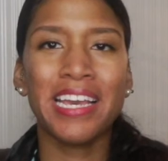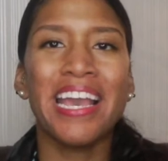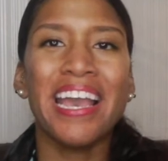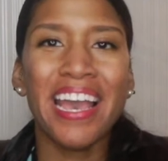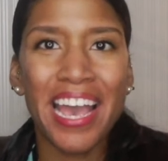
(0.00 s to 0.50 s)

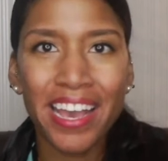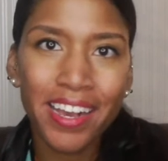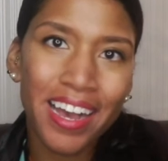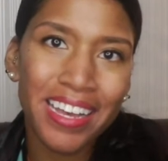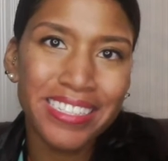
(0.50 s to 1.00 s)

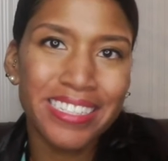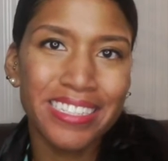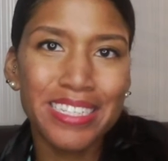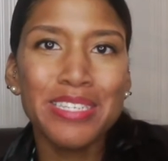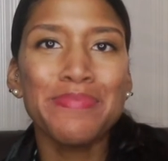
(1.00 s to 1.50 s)
Hey guys,
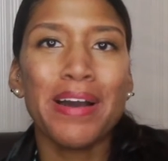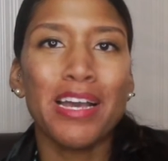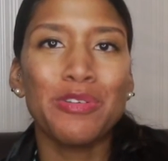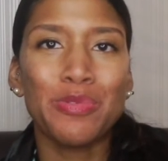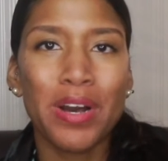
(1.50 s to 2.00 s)
this is
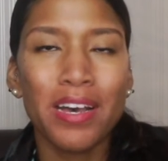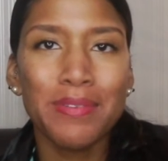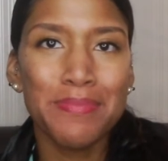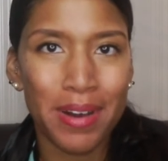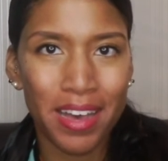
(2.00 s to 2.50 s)
my
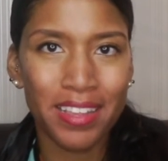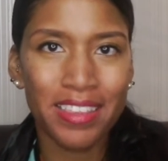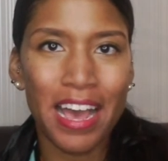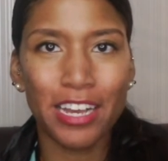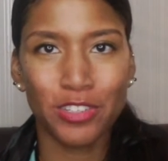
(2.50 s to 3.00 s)
1
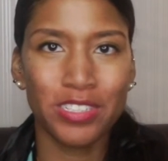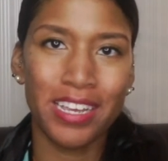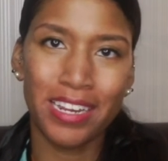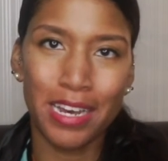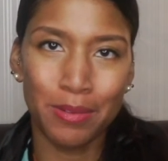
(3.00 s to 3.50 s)
month
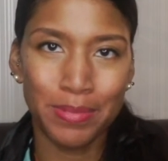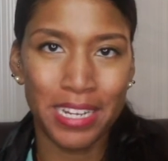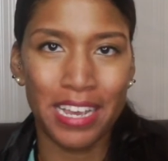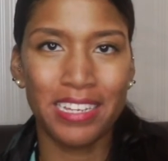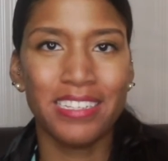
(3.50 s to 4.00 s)
Accutane
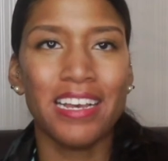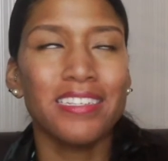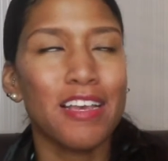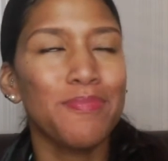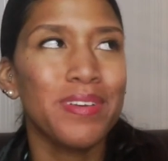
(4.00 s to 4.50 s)
update.
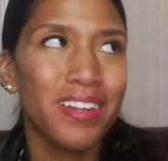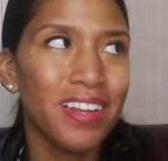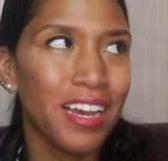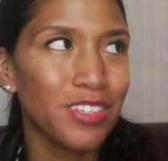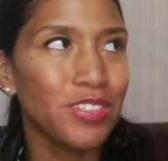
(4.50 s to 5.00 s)
Yes, I've been
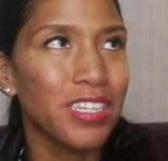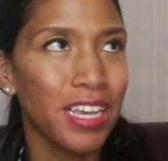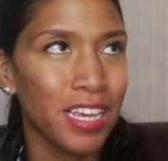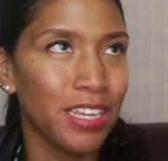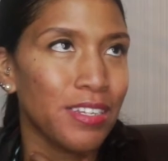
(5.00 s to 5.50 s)
on
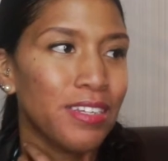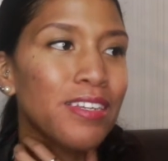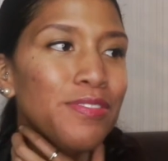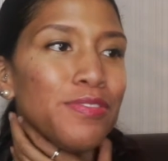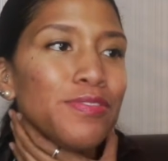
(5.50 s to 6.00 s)

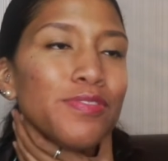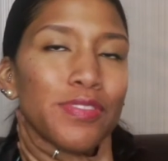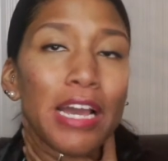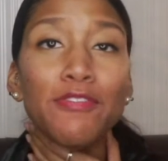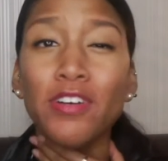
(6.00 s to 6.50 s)
Accutane
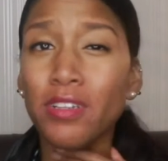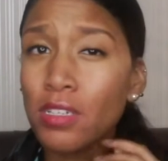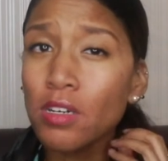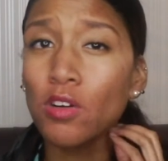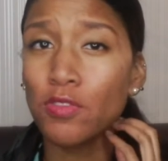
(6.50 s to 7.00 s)
for a
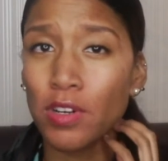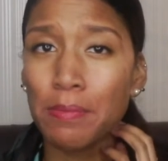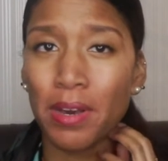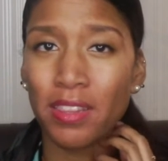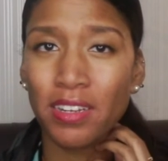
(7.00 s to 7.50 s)
little over a
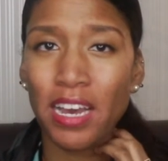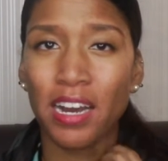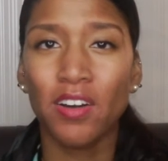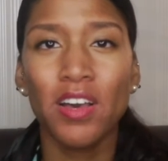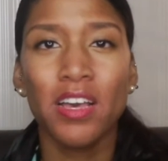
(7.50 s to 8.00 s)
month
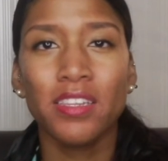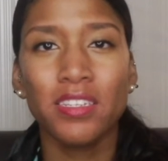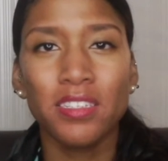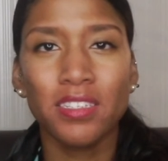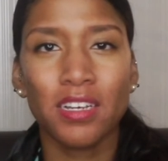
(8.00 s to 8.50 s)
now.
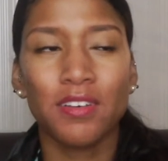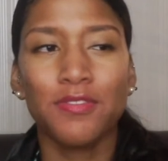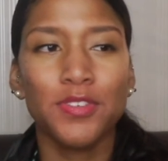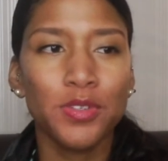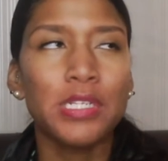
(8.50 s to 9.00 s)
This is a
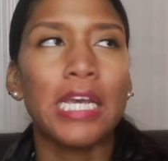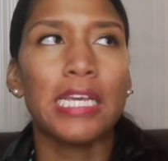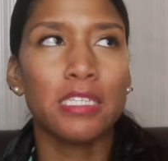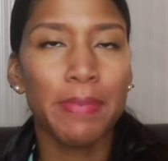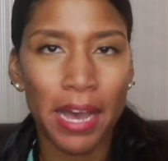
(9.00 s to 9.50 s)
few
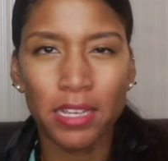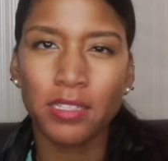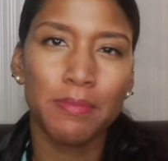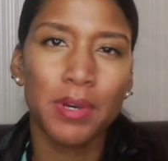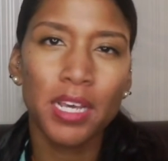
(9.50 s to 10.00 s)
days
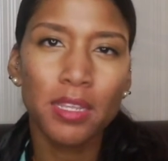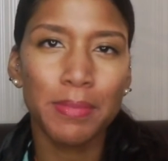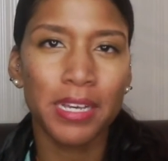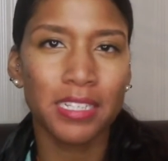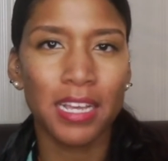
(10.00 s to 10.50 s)
past a month
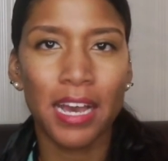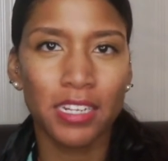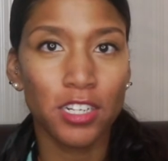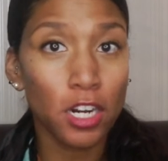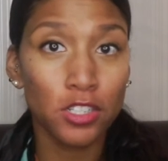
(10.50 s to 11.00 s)
because I had
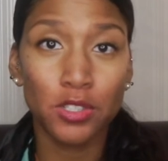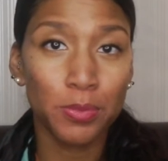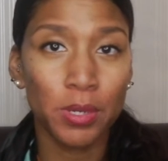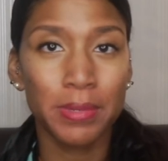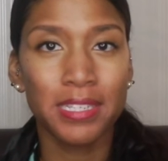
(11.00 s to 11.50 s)
a doctor's
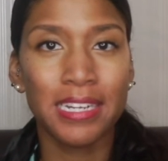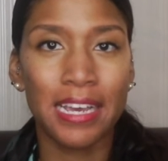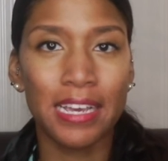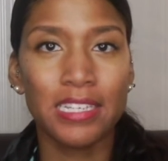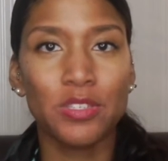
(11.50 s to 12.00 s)
appointment
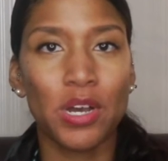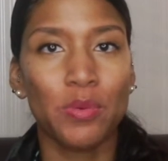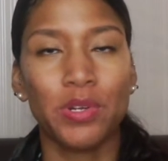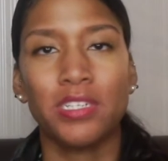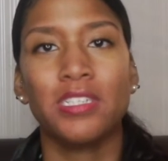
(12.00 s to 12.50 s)
today, so I
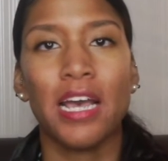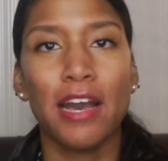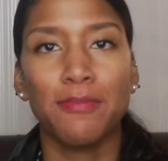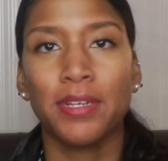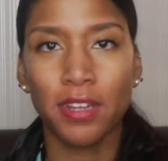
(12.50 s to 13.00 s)
wanted to
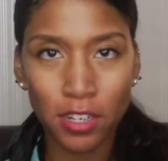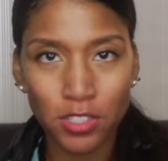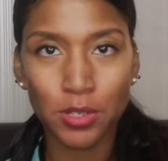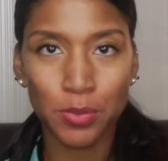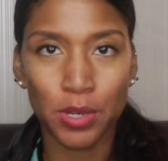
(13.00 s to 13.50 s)
have my
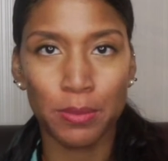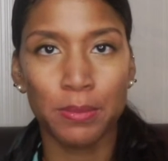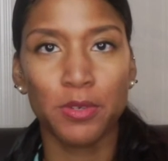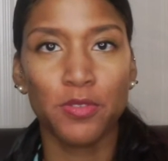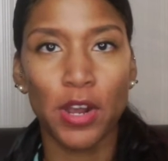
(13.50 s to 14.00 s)
doctor's
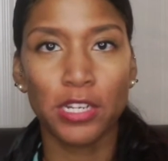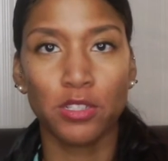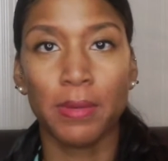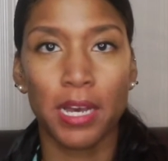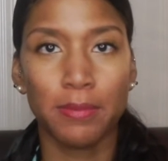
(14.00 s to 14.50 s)
appointment before I
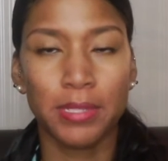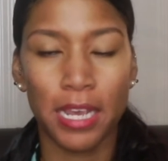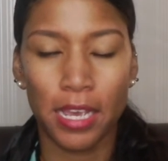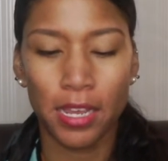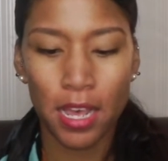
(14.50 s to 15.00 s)
do my
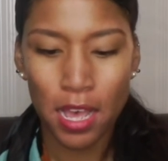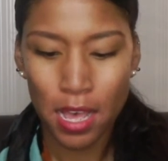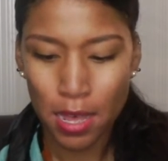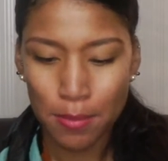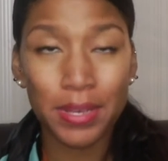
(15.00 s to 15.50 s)
update.
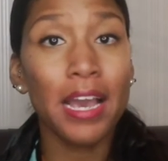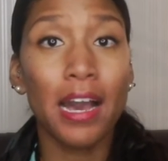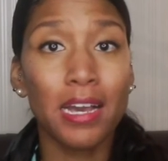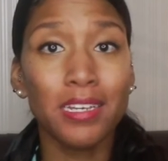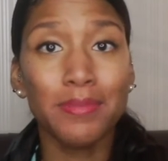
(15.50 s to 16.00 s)
But
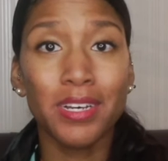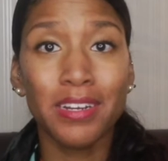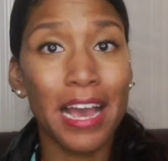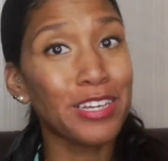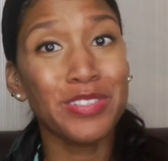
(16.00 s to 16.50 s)
yeah, I am
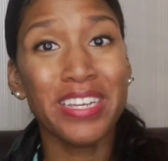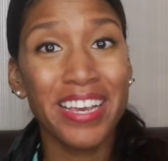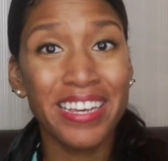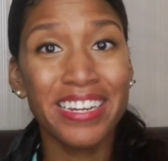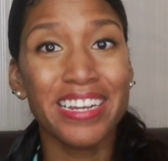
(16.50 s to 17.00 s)
on
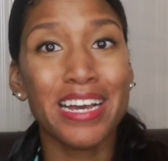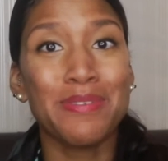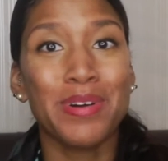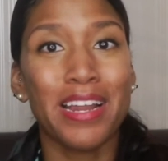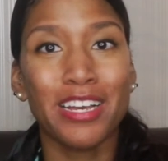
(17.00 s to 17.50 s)
Accutane and I
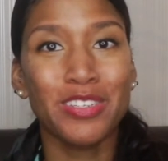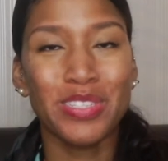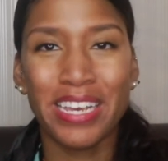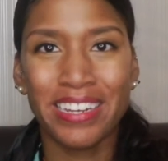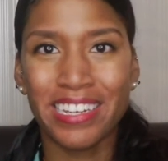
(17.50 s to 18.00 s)
am on
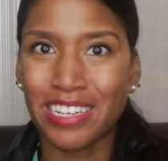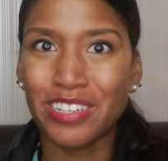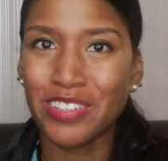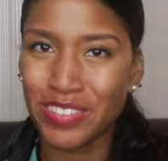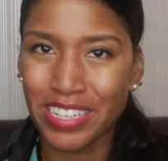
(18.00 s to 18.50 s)
Accutane in
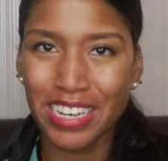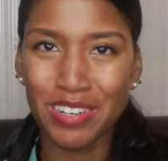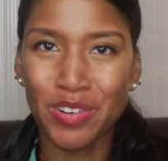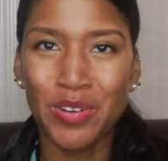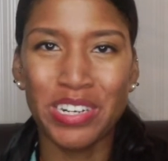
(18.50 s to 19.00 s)

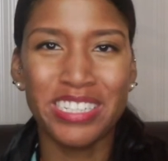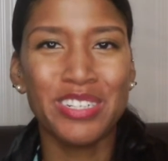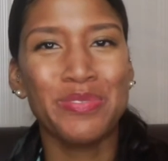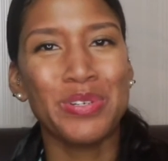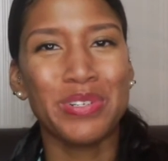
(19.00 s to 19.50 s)
Korea,
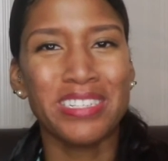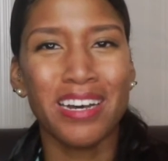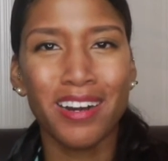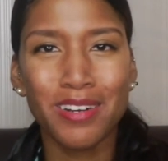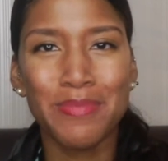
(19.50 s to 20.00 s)
which we will
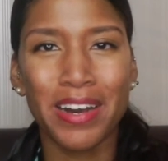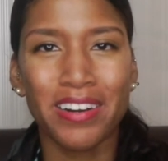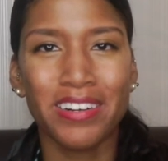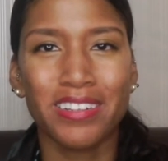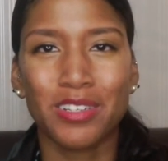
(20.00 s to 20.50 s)
talk
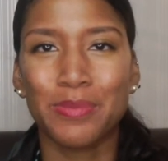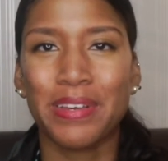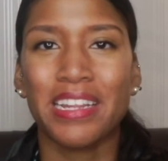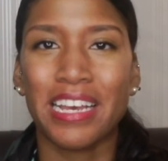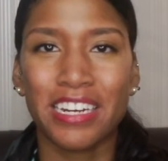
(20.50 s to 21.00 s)
about a little
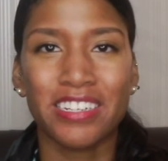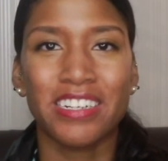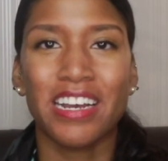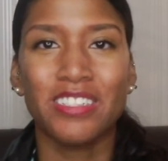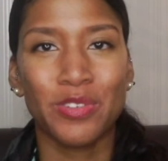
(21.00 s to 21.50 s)
bit
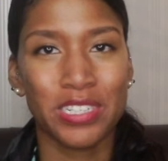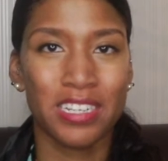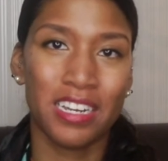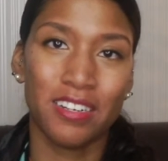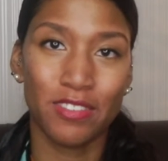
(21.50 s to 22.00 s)
later towards
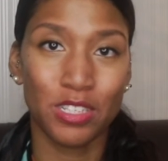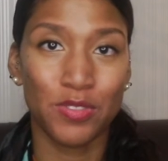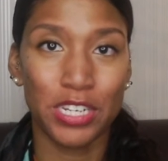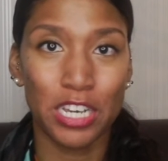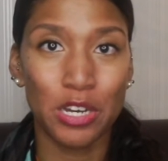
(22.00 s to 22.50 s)
the end of this
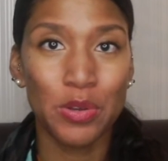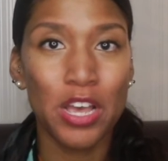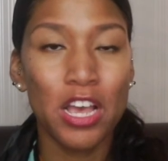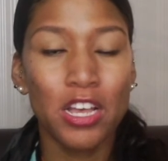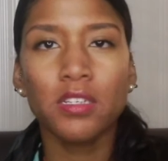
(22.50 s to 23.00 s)
video.
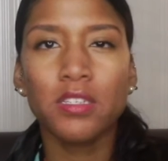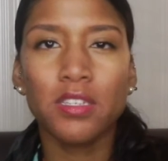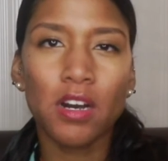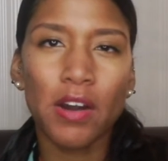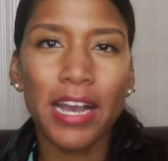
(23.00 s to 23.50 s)

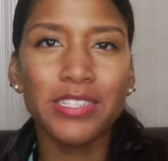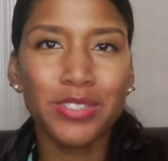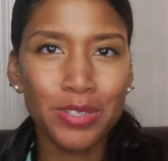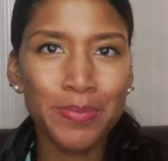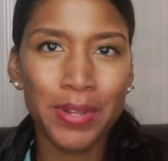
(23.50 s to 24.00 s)
So I
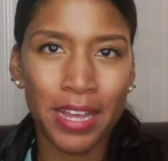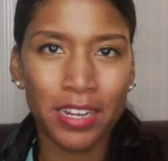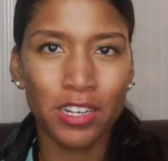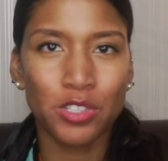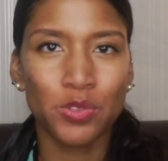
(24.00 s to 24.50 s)
do
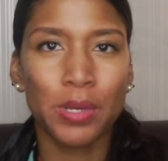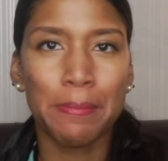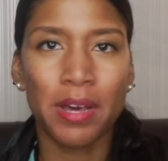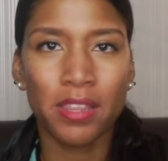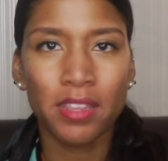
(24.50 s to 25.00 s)
plan on
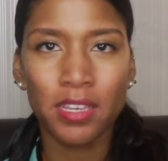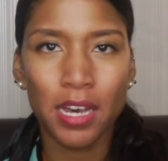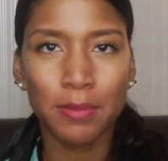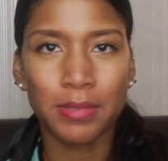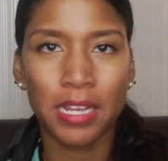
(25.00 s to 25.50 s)
doing monthly
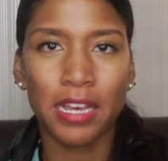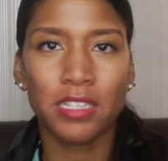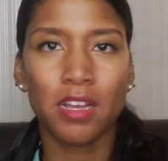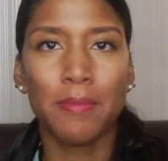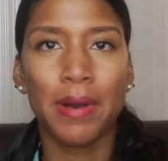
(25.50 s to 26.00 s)

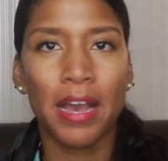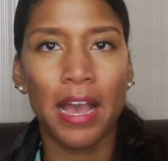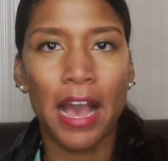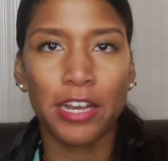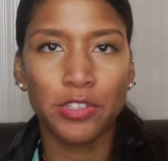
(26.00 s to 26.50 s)
updates on
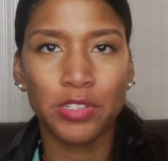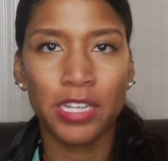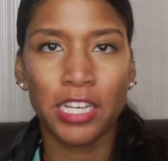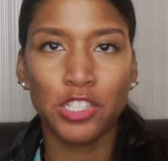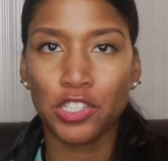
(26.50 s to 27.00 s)
my
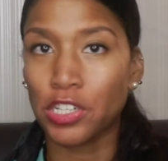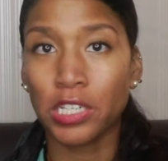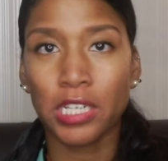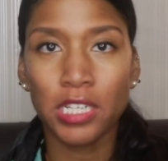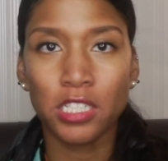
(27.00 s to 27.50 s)
Accutane
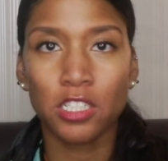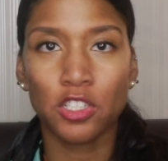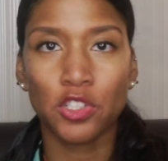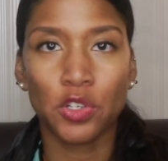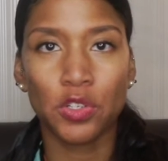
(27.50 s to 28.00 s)
journey just
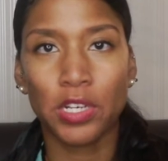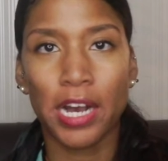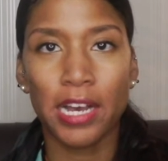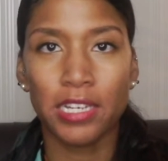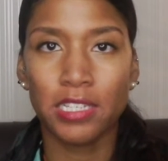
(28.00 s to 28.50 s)
to show you
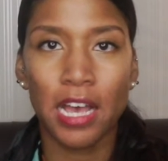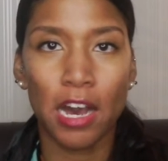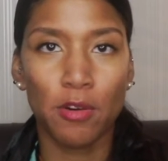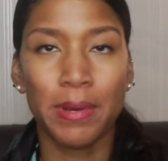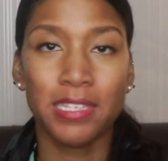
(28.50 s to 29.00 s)
guys
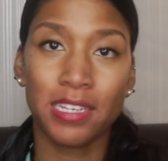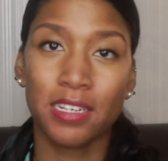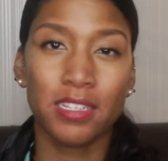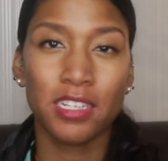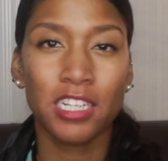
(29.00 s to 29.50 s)
how my
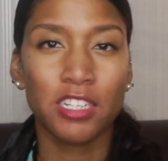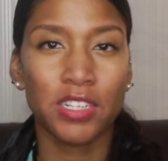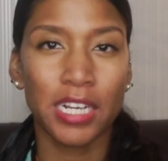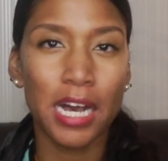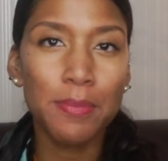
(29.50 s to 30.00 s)
skin is
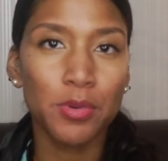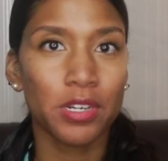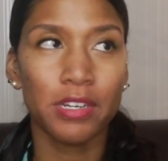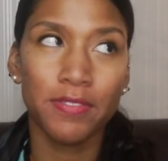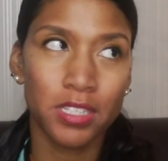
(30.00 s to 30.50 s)
clearing up
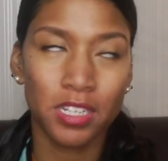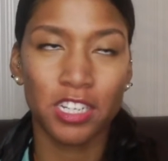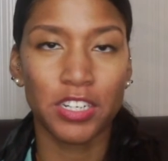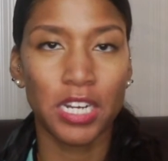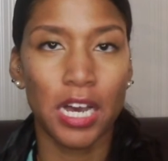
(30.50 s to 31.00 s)
or if it's
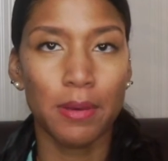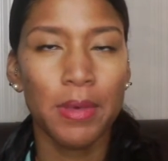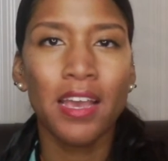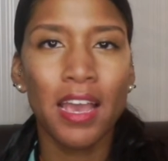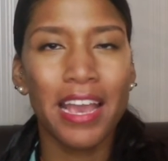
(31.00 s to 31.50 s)
clearing up
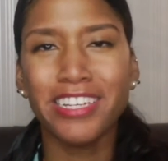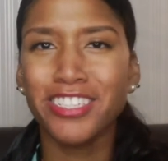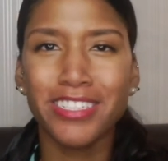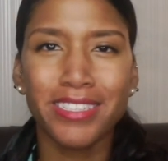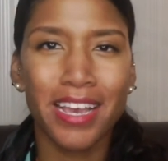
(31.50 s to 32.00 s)
and
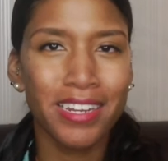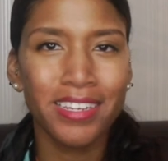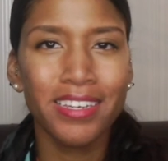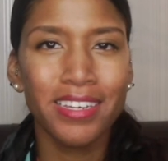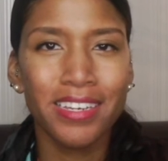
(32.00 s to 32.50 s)
just
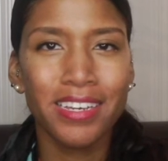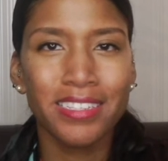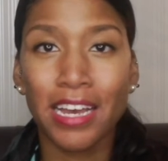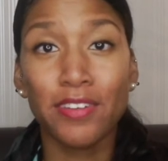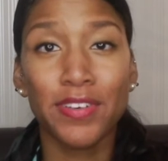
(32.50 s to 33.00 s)
any
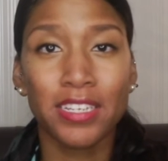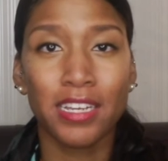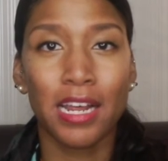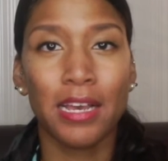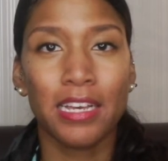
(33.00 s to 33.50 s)
side effects
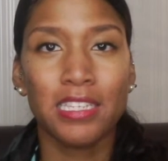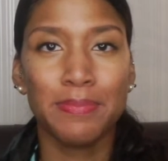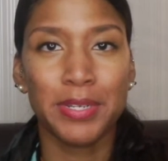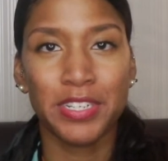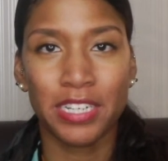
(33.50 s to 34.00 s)
that I
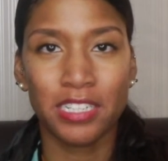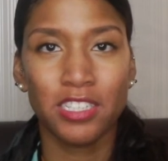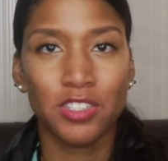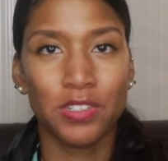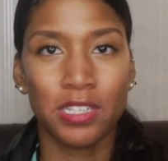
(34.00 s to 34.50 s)

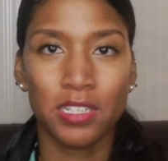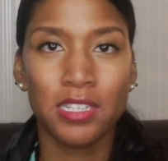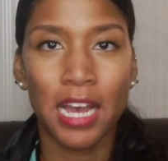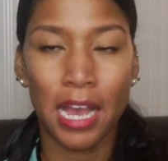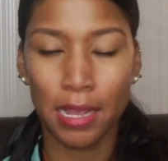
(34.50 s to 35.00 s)
experienced during
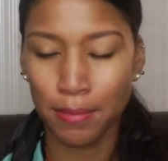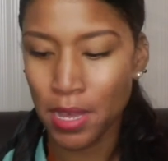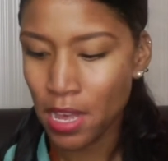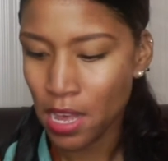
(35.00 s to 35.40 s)
this time.